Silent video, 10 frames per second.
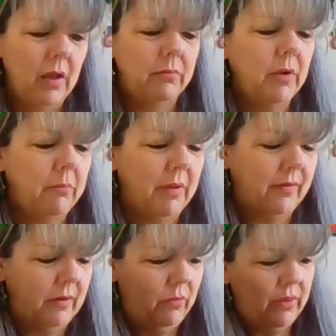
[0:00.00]
not
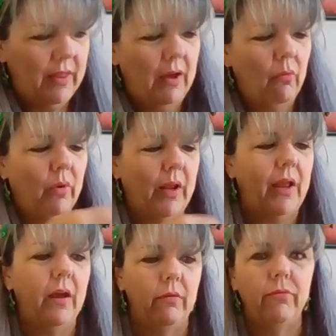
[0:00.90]
messing with that when I
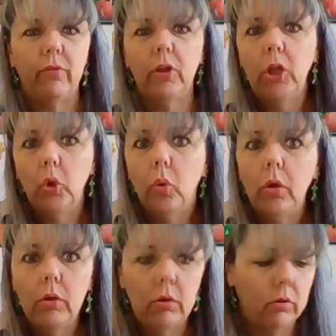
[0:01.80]
have glue,
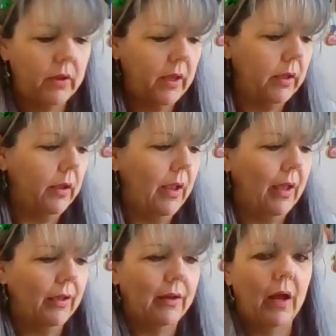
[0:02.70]
okay?
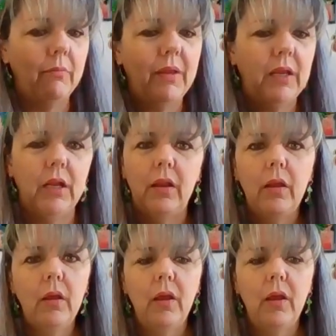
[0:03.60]
And I mean,